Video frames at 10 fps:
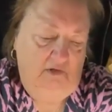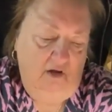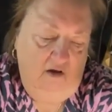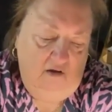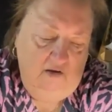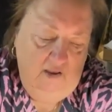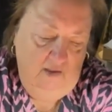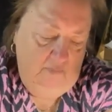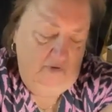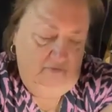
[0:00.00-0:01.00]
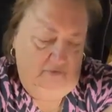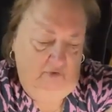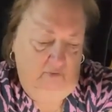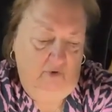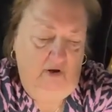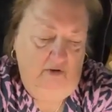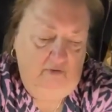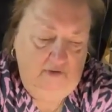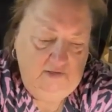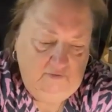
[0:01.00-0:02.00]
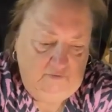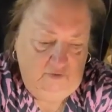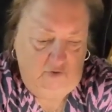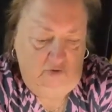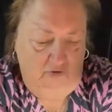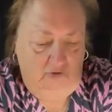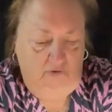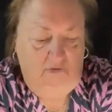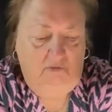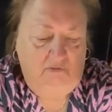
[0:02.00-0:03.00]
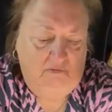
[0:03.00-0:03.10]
it's not going to happen for a while, that's for sure.